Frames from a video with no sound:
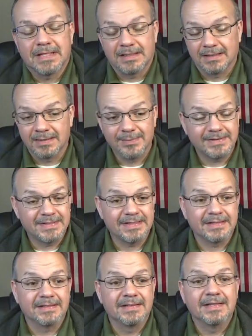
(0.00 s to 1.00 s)
Let me tell
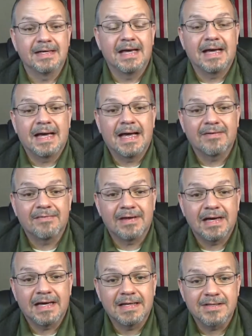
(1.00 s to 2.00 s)
you, I've
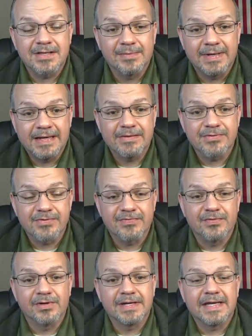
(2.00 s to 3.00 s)
got some answers
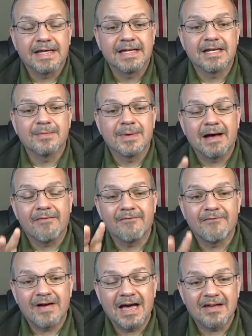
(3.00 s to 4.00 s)
for you, and in about
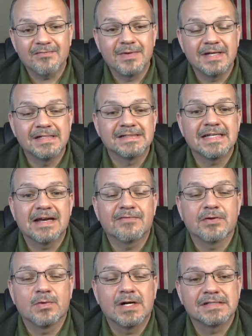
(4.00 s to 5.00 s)
5 minutes
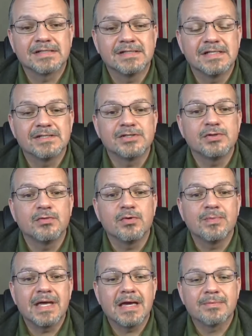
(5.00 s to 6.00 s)
after watching this, you will
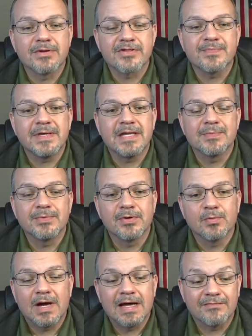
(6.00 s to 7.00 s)
be able to speed up your
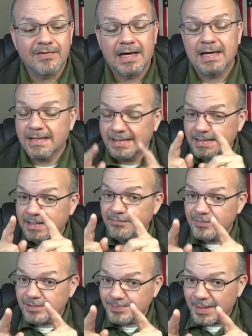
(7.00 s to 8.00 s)
Wi-Fi if
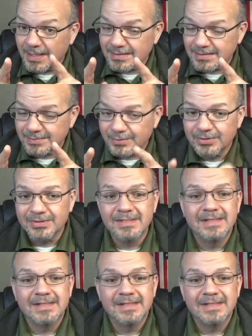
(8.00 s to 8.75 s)
it's possible